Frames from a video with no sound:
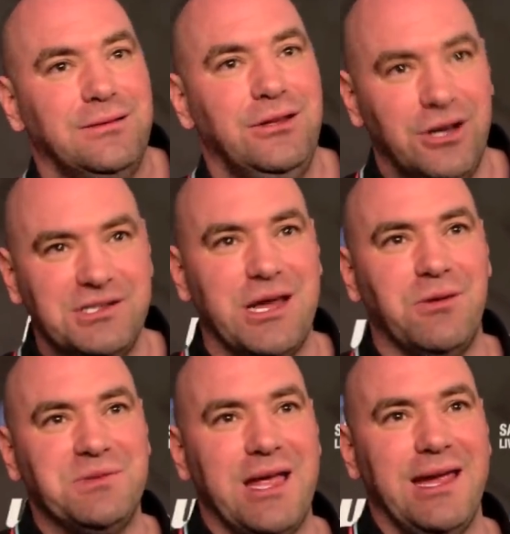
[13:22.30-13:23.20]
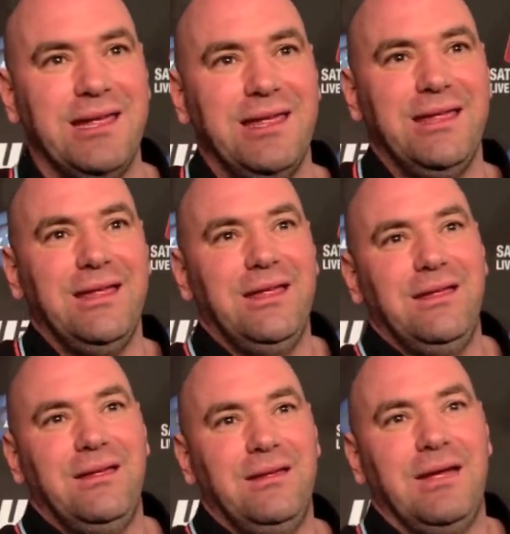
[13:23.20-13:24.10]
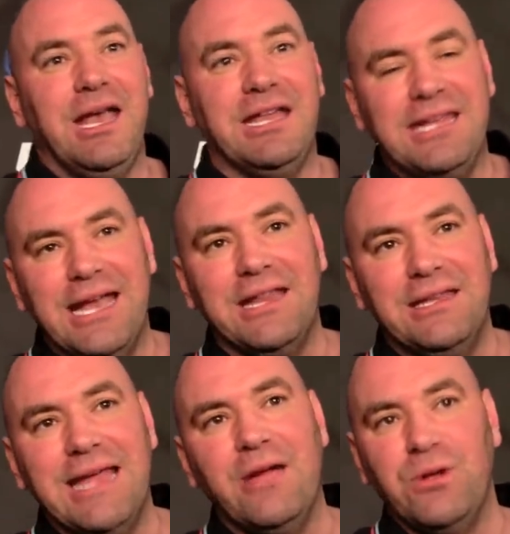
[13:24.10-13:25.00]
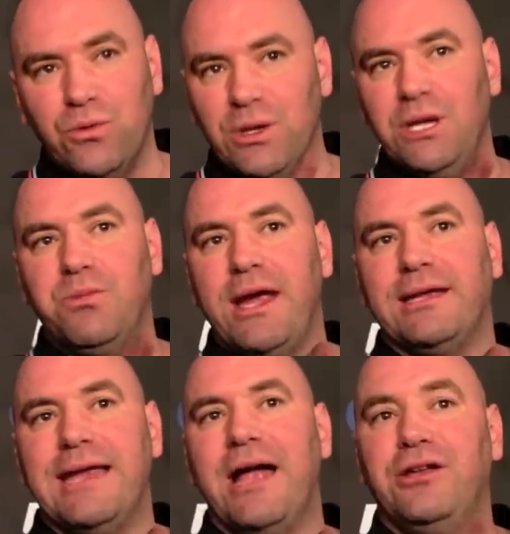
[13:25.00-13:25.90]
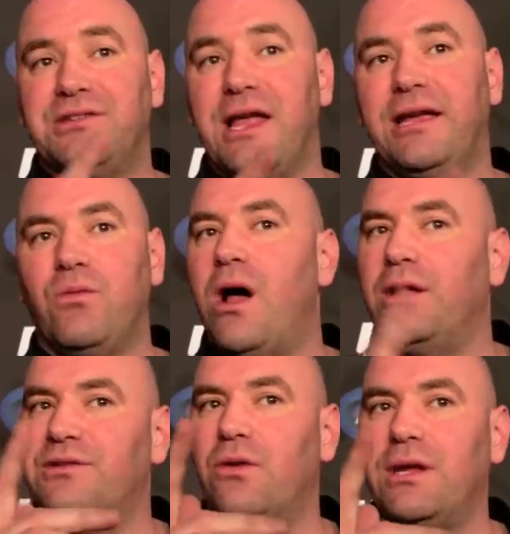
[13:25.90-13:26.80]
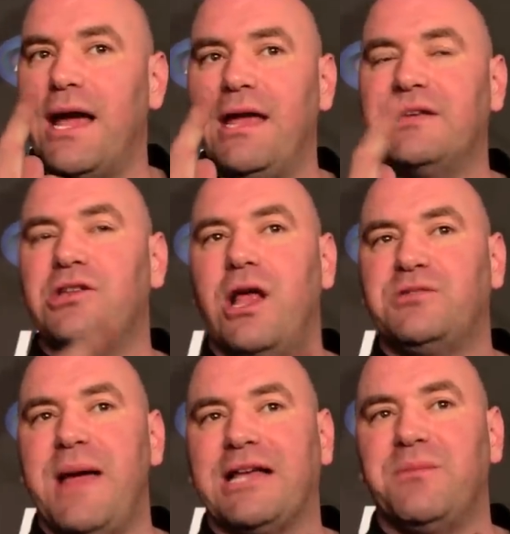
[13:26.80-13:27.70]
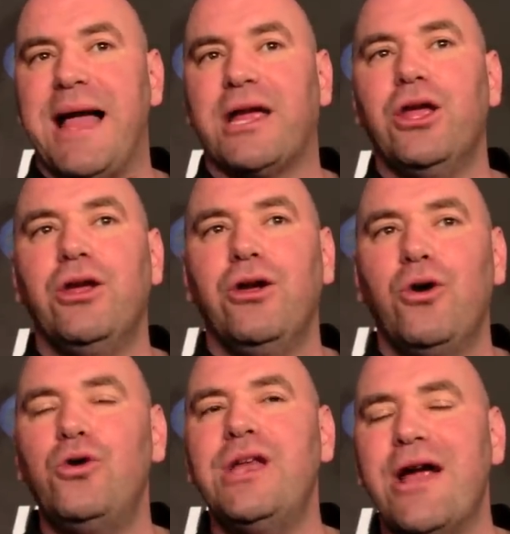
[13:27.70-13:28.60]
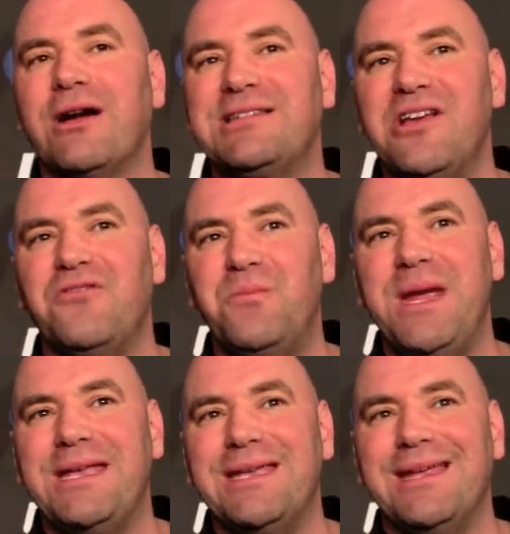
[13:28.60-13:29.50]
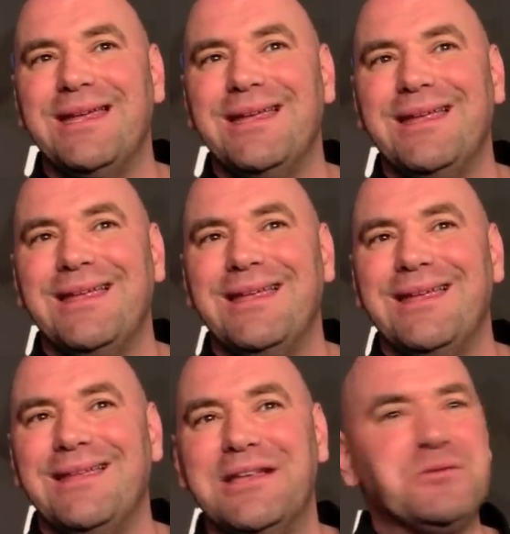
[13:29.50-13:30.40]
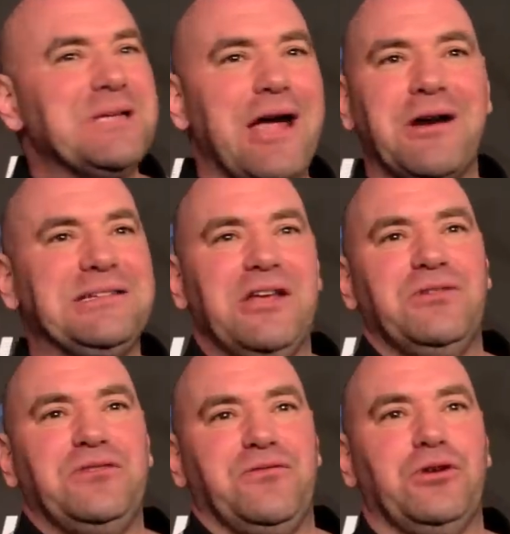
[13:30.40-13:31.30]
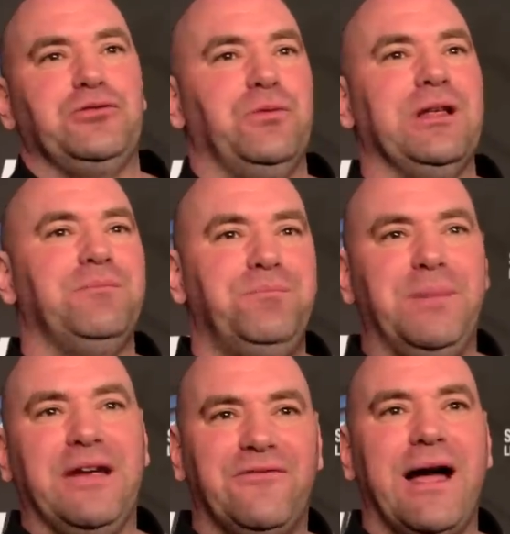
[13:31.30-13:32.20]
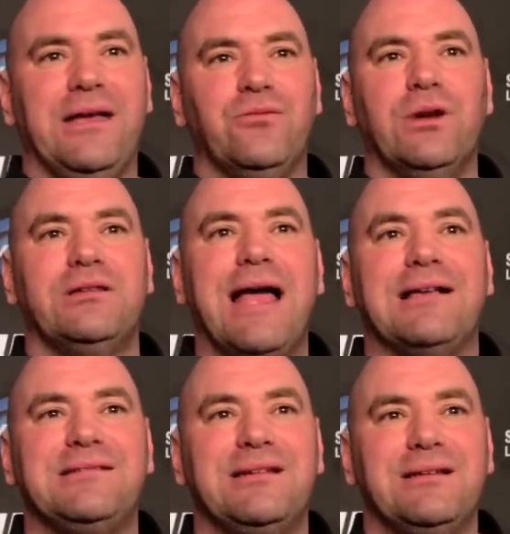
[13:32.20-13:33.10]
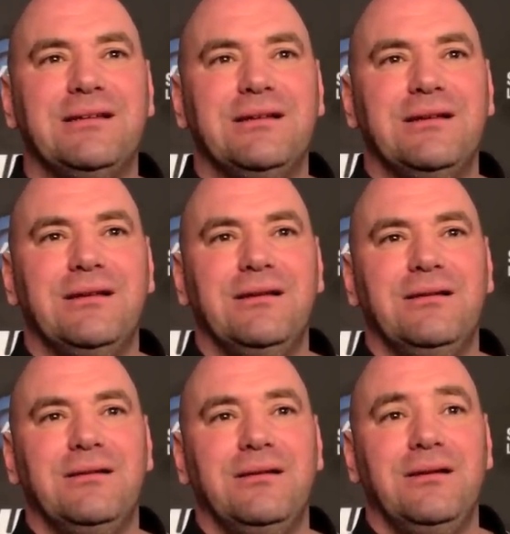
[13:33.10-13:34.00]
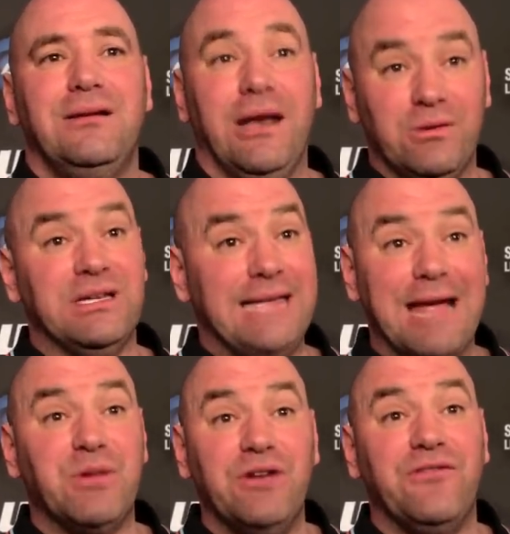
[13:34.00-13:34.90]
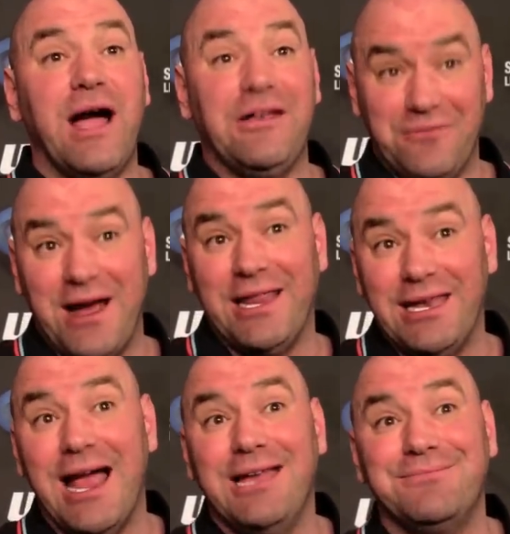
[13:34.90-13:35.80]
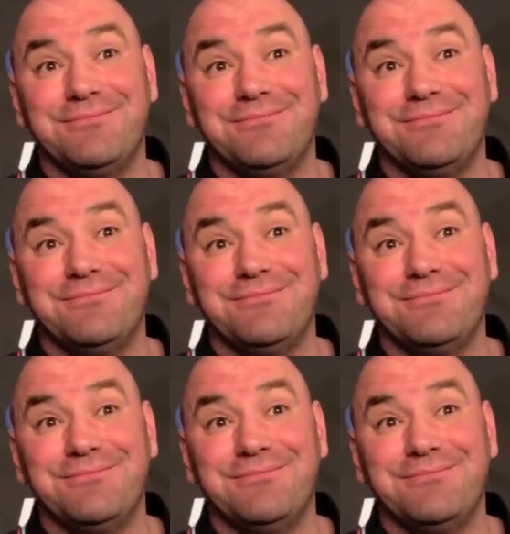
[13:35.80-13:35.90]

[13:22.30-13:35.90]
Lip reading: You understand what I'm saying? And at the end of the day, when you really break it down, you're just like, well, he's only got, he hasn't lost back-to-back. Who did Eric Silva beat? This was Eric Silva's first real big fight and real test. And it was a damn good fight, fight of the night.